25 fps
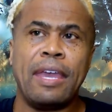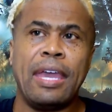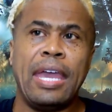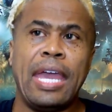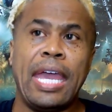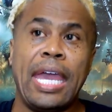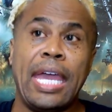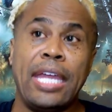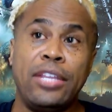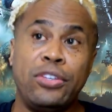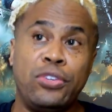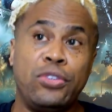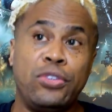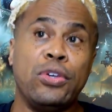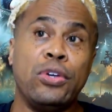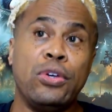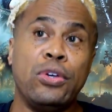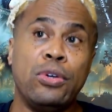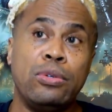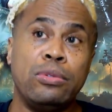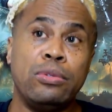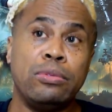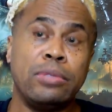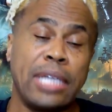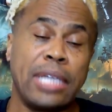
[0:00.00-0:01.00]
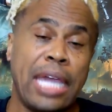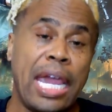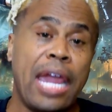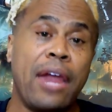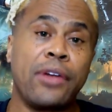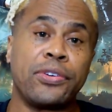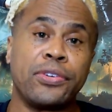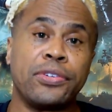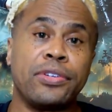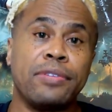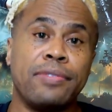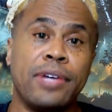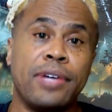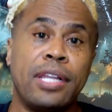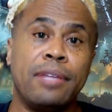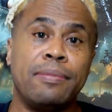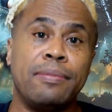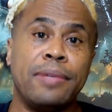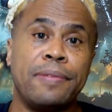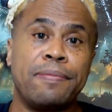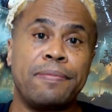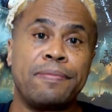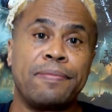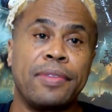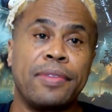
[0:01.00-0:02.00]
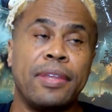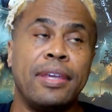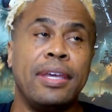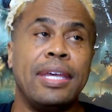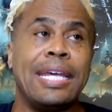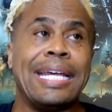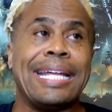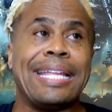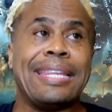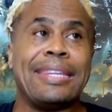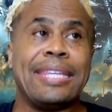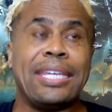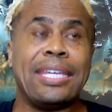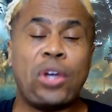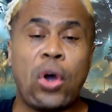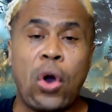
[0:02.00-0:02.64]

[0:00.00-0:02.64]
And two, character development. The